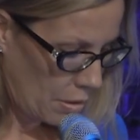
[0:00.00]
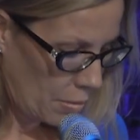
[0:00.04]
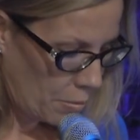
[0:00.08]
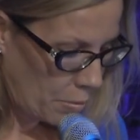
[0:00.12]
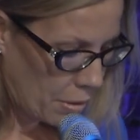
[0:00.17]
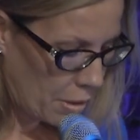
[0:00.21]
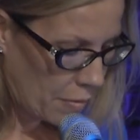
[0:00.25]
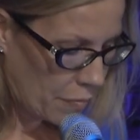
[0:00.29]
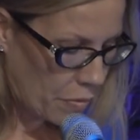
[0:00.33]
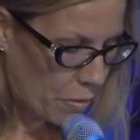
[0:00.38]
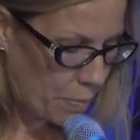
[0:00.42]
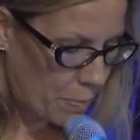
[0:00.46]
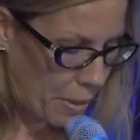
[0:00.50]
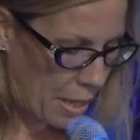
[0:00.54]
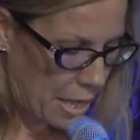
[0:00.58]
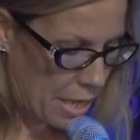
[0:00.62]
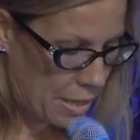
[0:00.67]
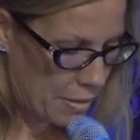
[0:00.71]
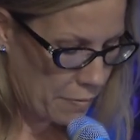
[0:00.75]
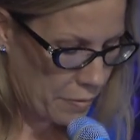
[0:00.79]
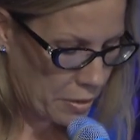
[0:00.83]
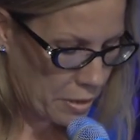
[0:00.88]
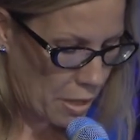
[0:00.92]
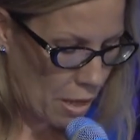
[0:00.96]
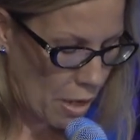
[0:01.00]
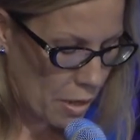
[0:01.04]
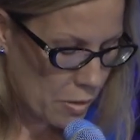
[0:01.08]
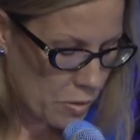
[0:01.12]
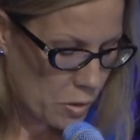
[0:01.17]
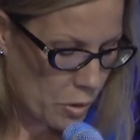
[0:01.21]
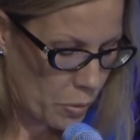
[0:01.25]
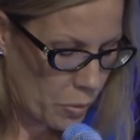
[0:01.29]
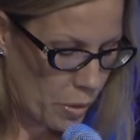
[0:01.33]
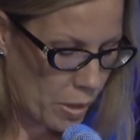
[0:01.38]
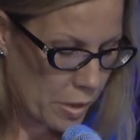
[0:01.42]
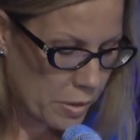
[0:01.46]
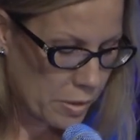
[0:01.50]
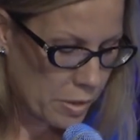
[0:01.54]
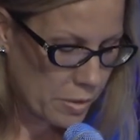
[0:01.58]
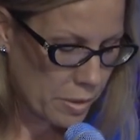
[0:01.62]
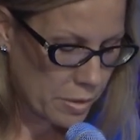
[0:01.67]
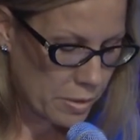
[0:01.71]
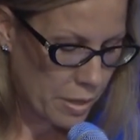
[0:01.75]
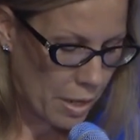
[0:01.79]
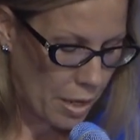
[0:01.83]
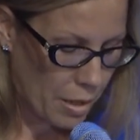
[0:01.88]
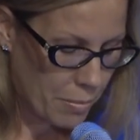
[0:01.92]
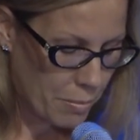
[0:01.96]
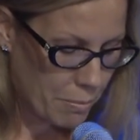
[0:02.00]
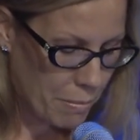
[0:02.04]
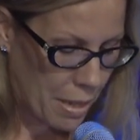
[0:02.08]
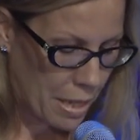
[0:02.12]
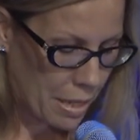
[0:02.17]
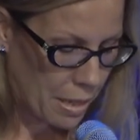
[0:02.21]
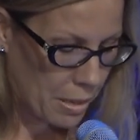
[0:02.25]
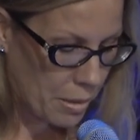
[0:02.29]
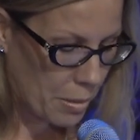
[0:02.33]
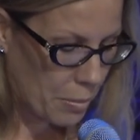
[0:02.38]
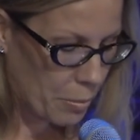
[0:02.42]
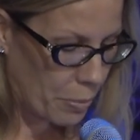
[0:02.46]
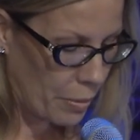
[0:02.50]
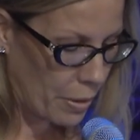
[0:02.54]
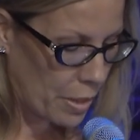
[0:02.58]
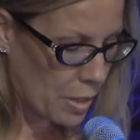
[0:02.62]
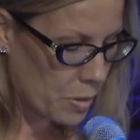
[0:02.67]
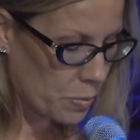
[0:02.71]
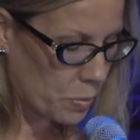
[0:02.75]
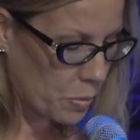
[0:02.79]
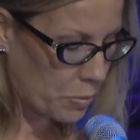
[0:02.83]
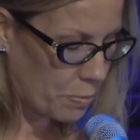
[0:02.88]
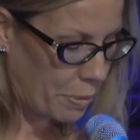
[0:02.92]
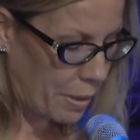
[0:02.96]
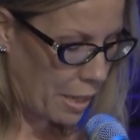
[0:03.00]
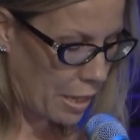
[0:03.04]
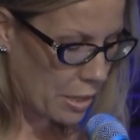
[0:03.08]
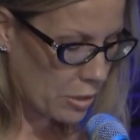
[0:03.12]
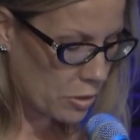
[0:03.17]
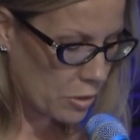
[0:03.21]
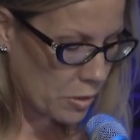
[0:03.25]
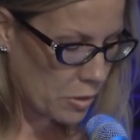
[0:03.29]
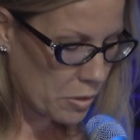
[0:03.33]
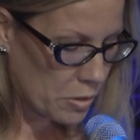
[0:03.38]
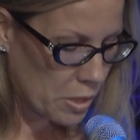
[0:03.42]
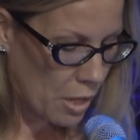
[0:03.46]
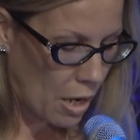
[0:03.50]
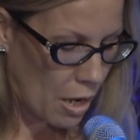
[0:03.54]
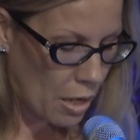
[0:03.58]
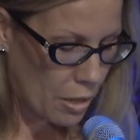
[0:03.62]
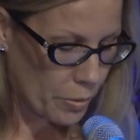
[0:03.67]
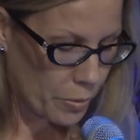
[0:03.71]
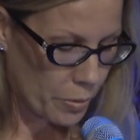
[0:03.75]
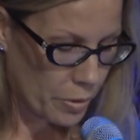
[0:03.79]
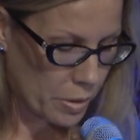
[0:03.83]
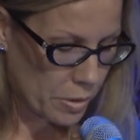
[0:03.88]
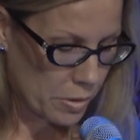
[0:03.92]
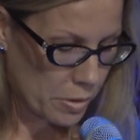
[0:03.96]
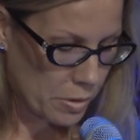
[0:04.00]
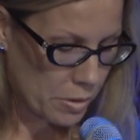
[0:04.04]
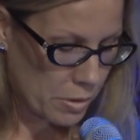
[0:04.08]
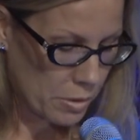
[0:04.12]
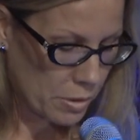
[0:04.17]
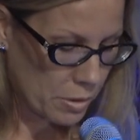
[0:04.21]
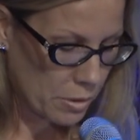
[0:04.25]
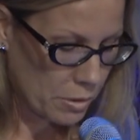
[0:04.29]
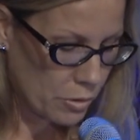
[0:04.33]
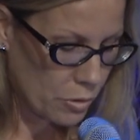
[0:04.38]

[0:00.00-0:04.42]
But if the pain of the consequences is not met and embraced with patience, tolerance,